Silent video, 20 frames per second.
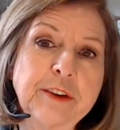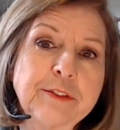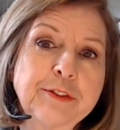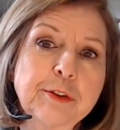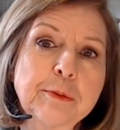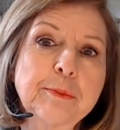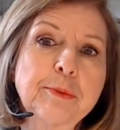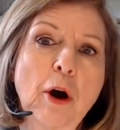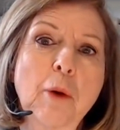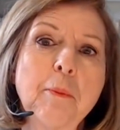
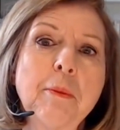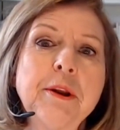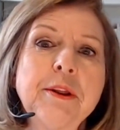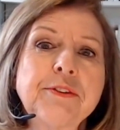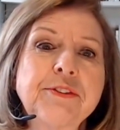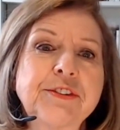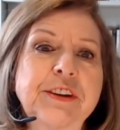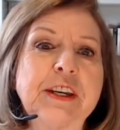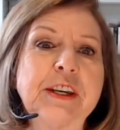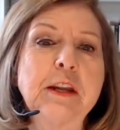from
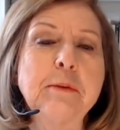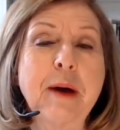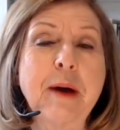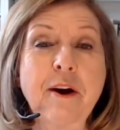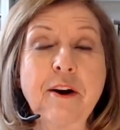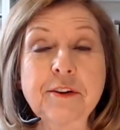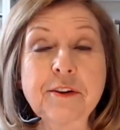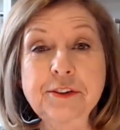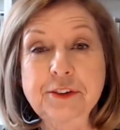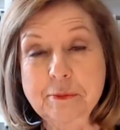prominent Sydney
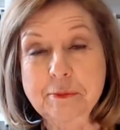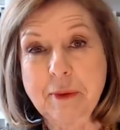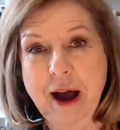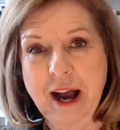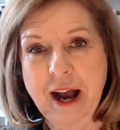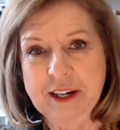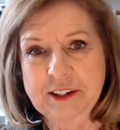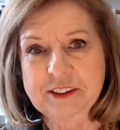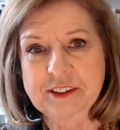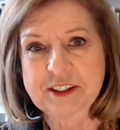barrister
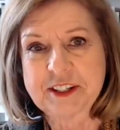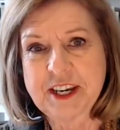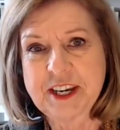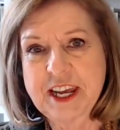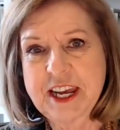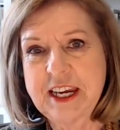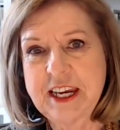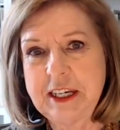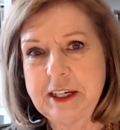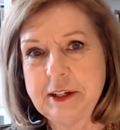Margaret
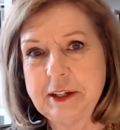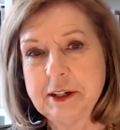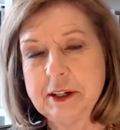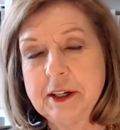Cunneen.